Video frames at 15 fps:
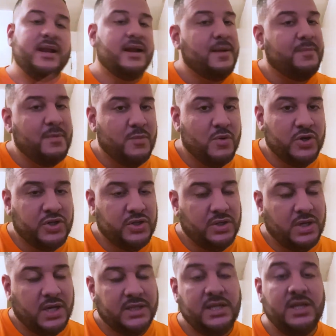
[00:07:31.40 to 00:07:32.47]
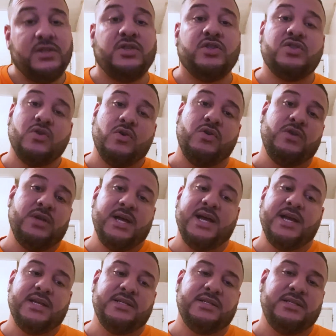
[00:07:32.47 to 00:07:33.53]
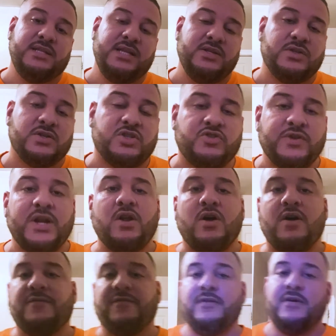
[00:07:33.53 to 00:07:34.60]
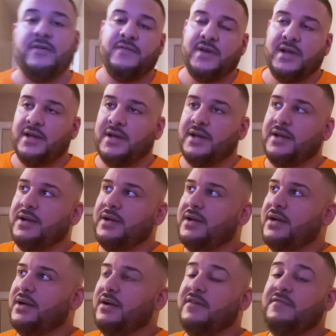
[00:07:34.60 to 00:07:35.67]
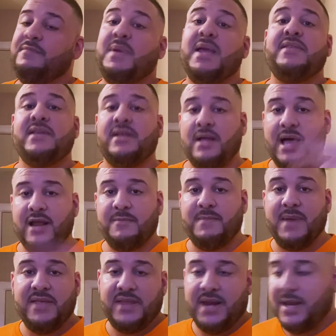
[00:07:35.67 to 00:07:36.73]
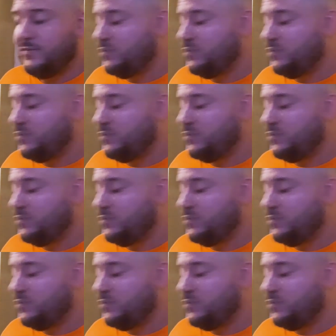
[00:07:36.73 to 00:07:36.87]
a couple more tees to show you guys. These are straight off of Bathing Ape's